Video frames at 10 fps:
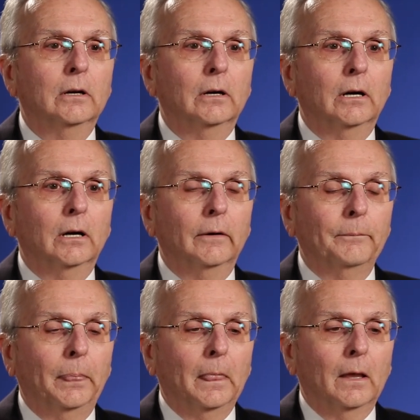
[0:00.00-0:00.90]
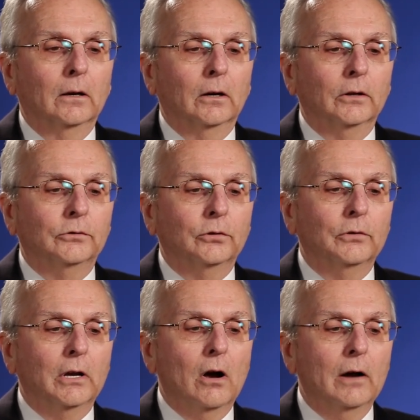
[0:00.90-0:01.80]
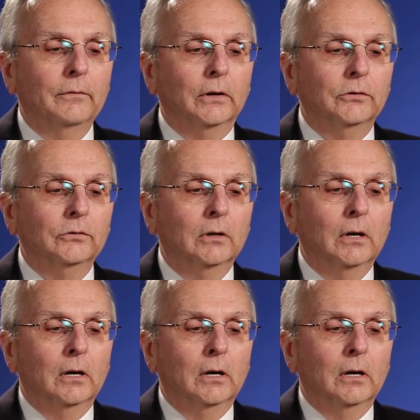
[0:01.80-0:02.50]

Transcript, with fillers: um, uh, to the office.